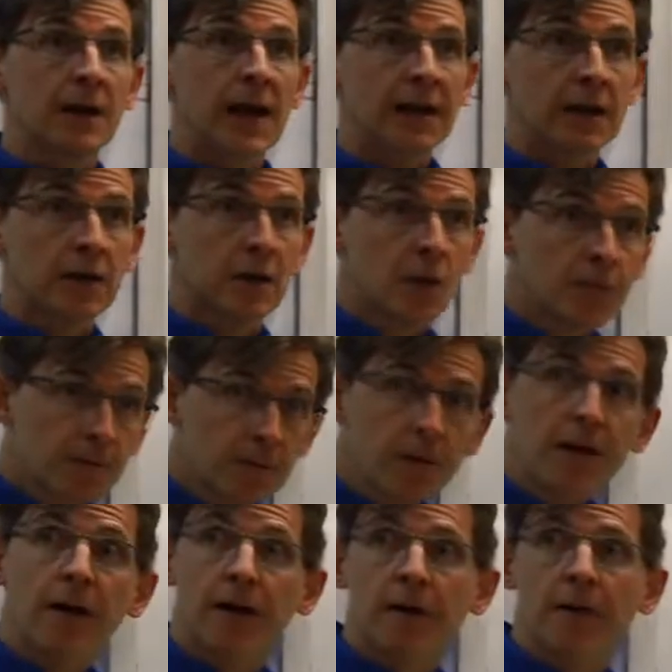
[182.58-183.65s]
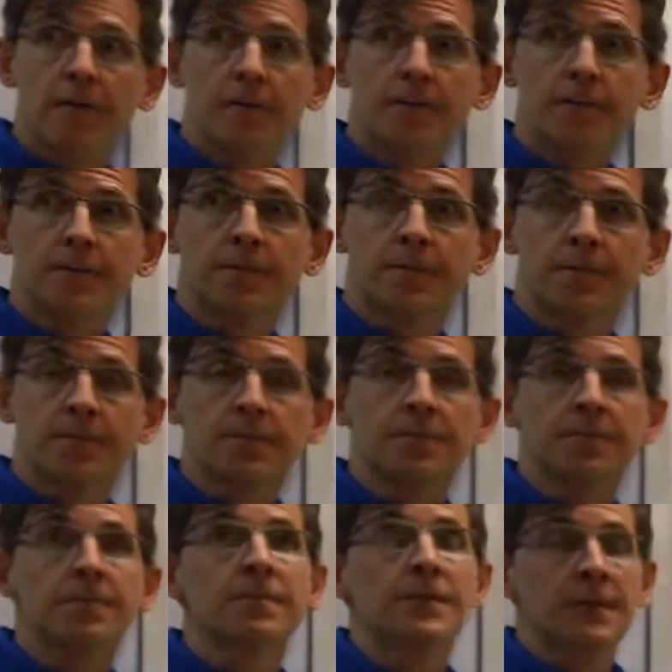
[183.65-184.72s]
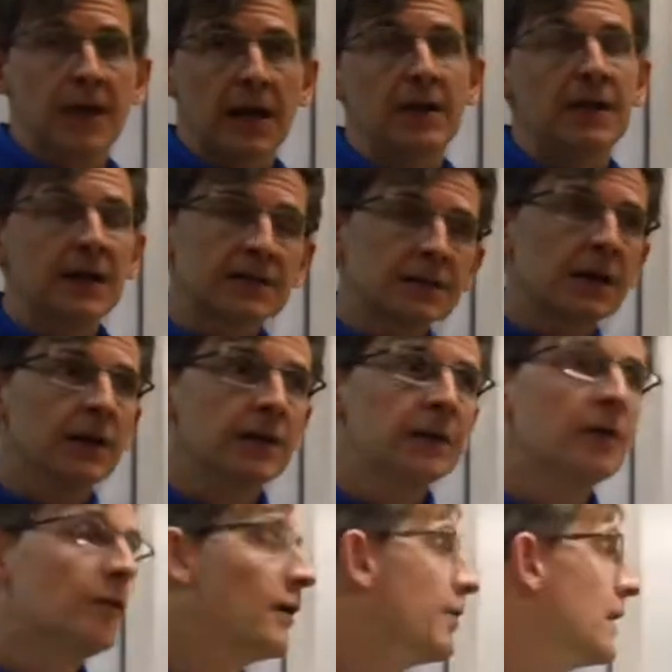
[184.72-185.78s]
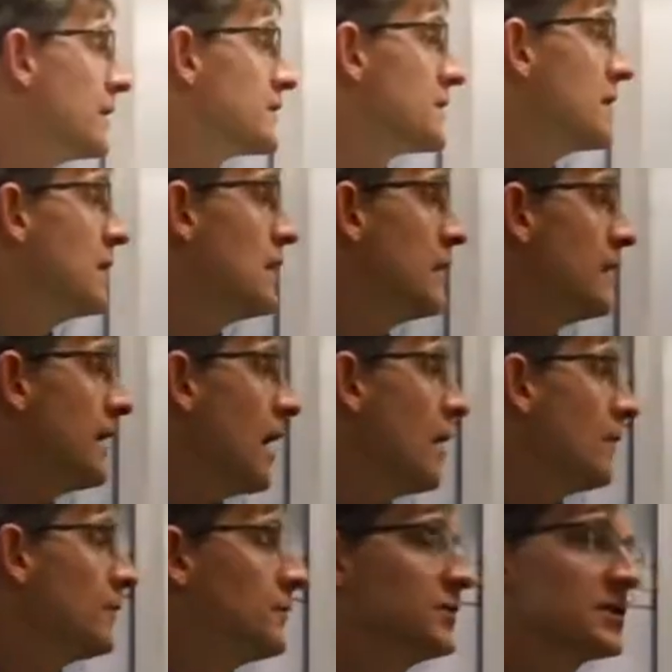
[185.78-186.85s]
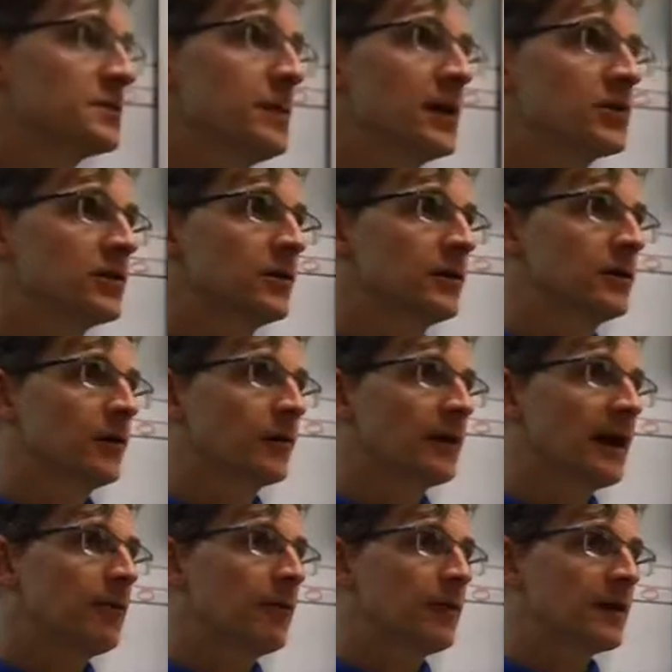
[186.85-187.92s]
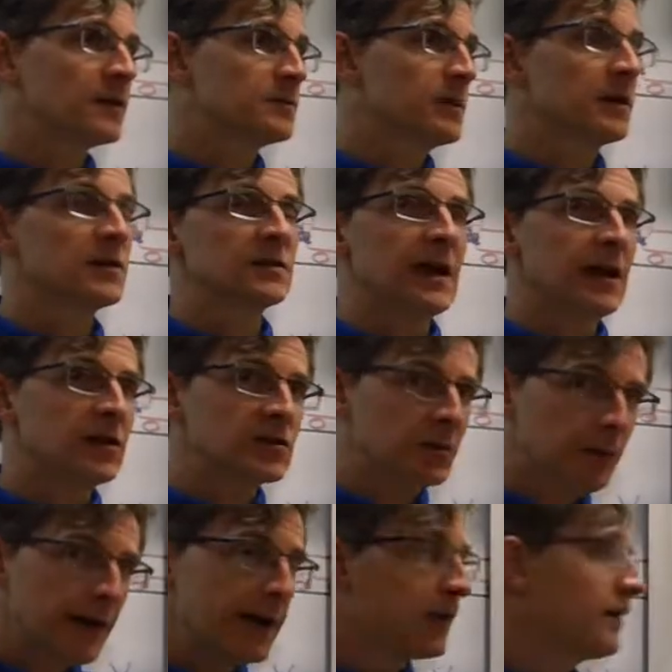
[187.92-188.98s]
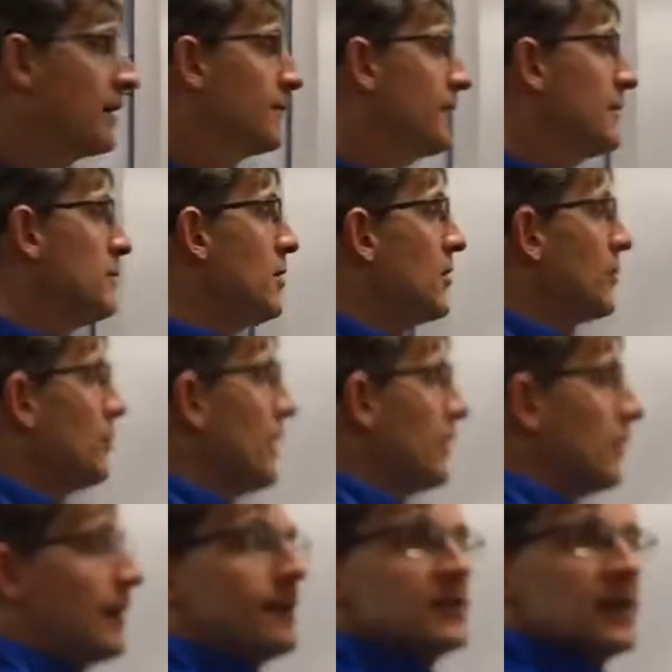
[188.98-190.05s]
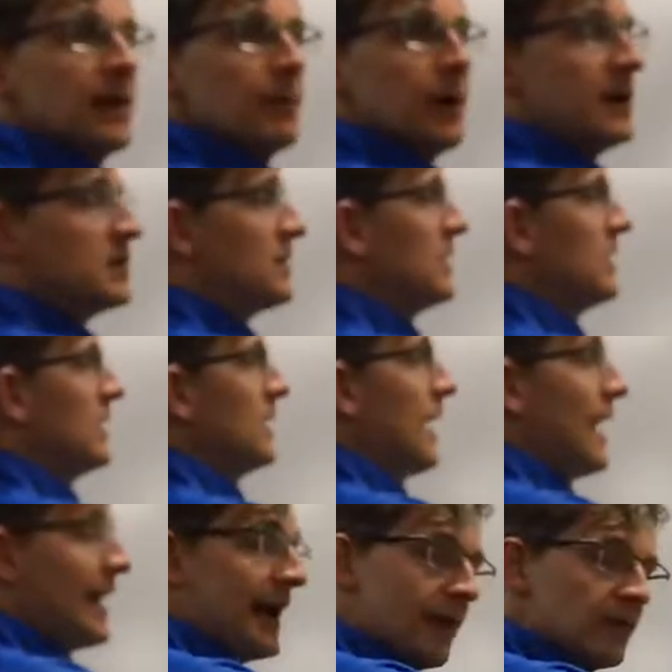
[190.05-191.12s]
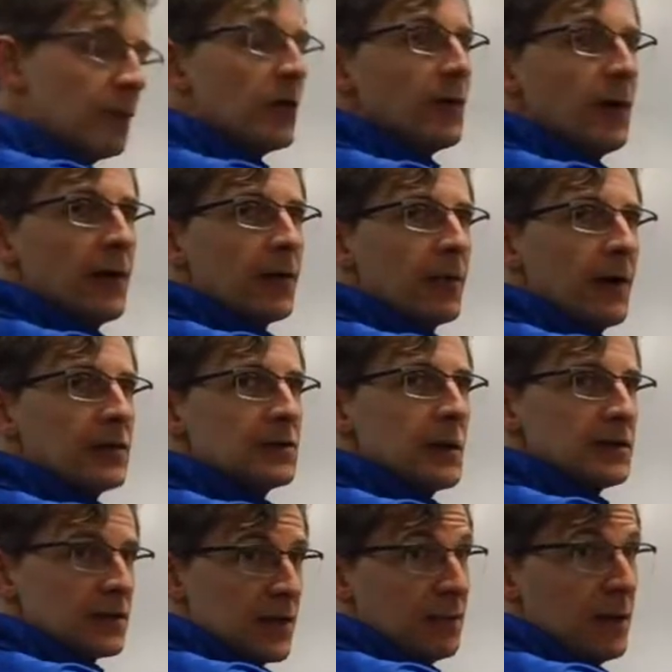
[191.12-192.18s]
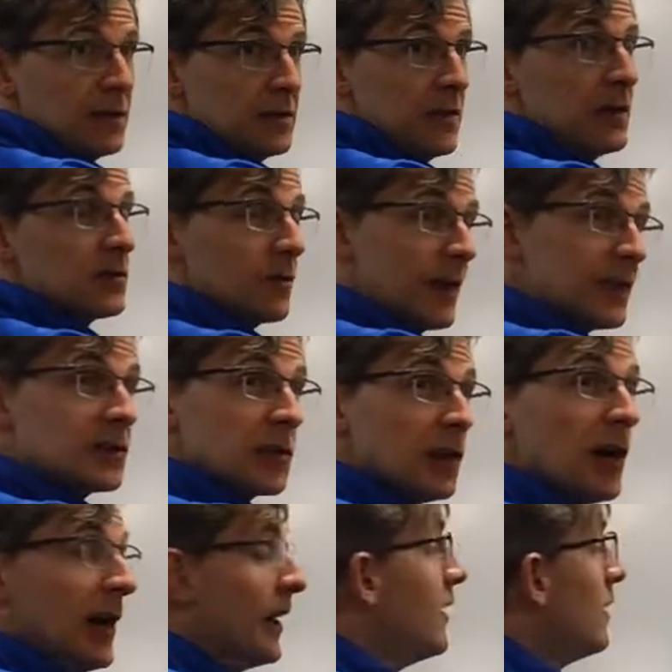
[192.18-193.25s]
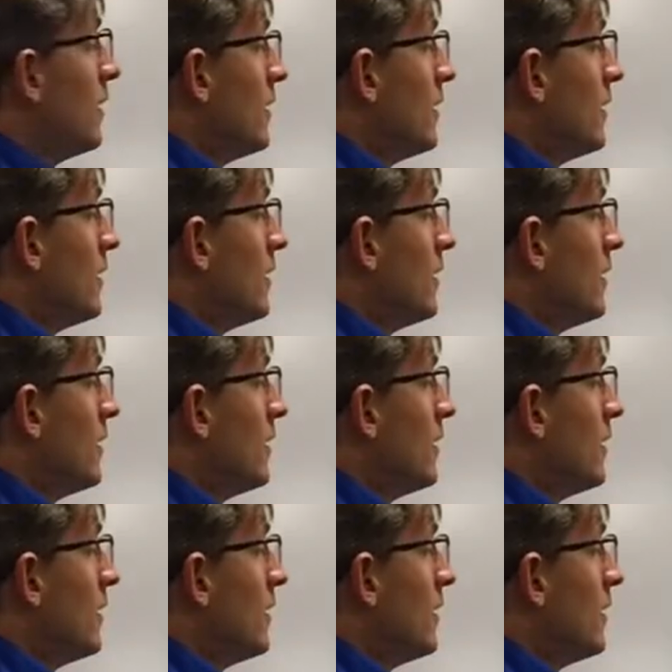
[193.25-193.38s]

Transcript: I could go from there. Okay, and that's the idea with this. Now, just make sure that you're okay with this, because algebraically, if I multiply the left side by T, I have to multiply the right side by T. So that's good.